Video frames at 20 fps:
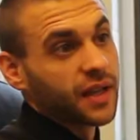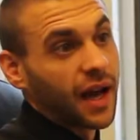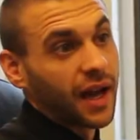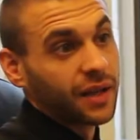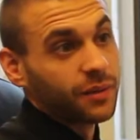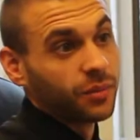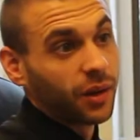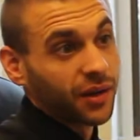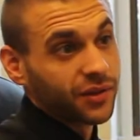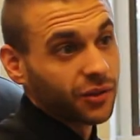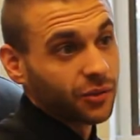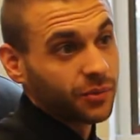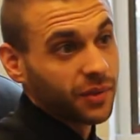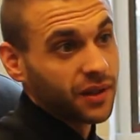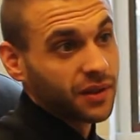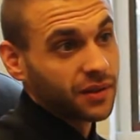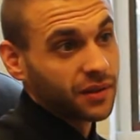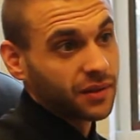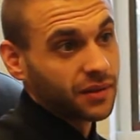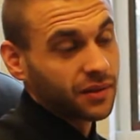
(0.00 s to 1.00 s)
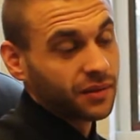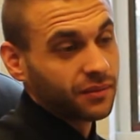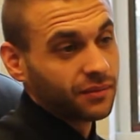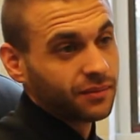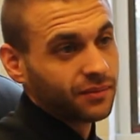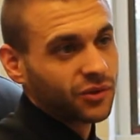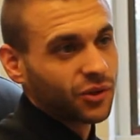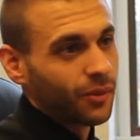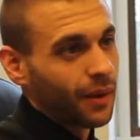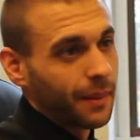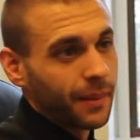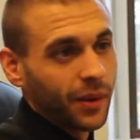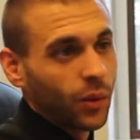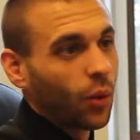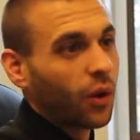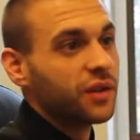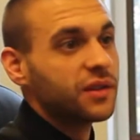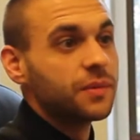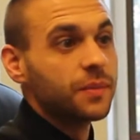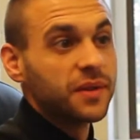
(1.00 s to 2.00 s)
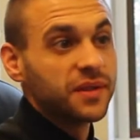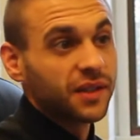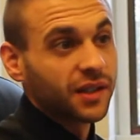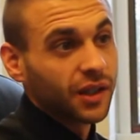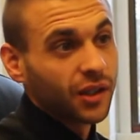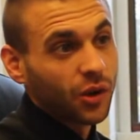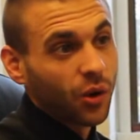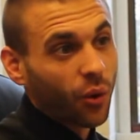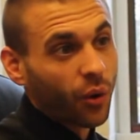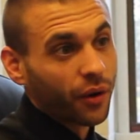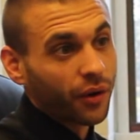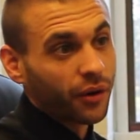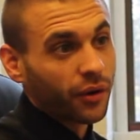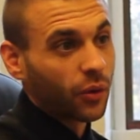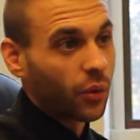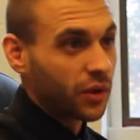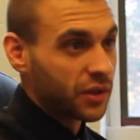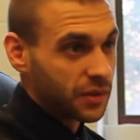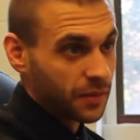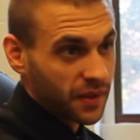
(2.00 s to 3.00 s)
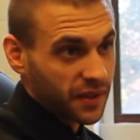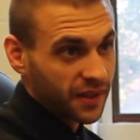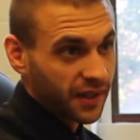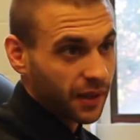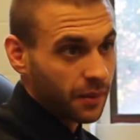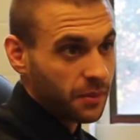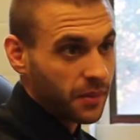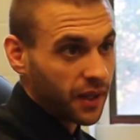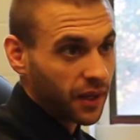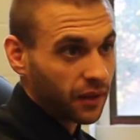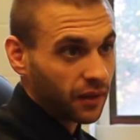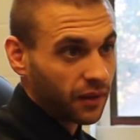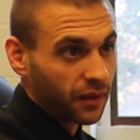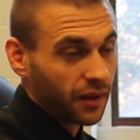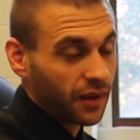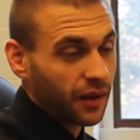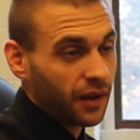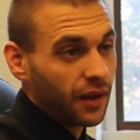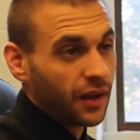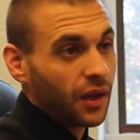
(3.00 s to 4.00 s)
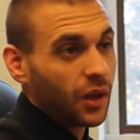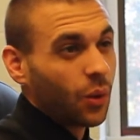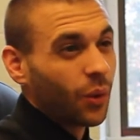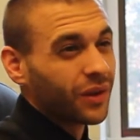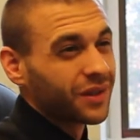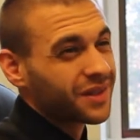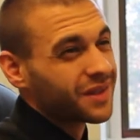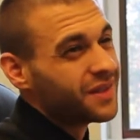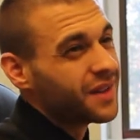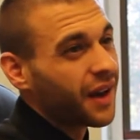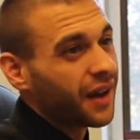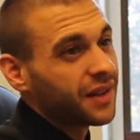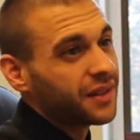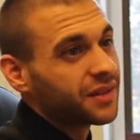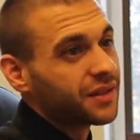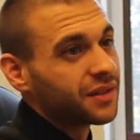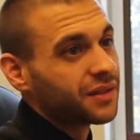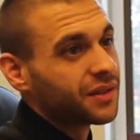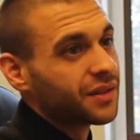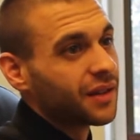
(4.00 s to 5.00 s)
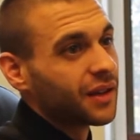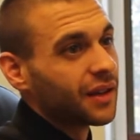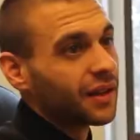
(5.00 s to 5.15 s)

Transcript: 9 puzzle pieces. So maybe one's missing a corner, one's missing a middle. What's nice is